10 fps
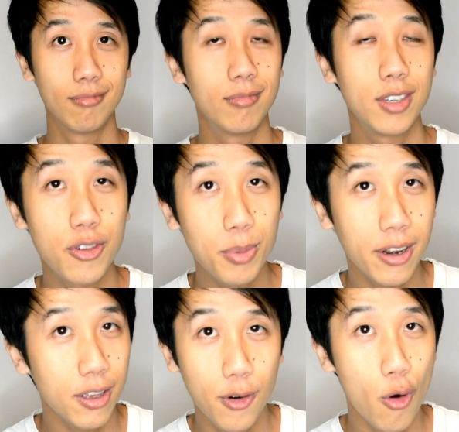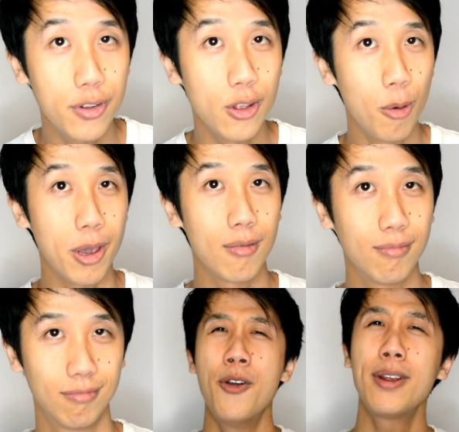just from getting involved in the hobby.
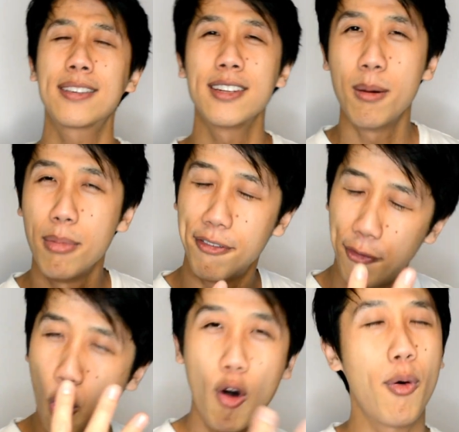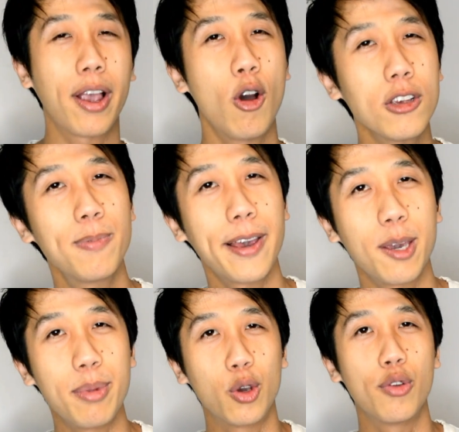Reason number 4 for why cosplay
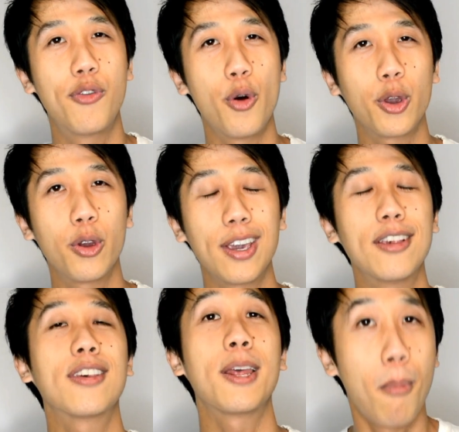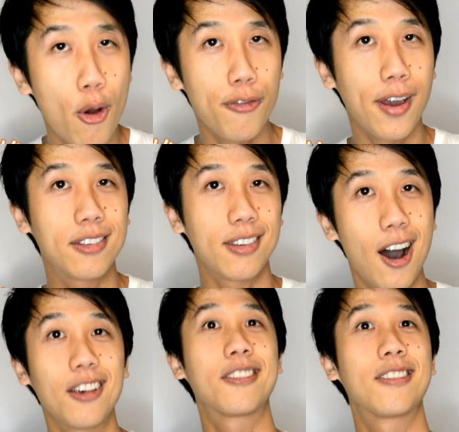can be good for you is it motivates
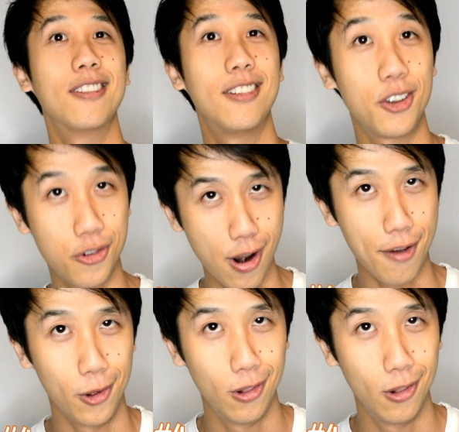us to travel.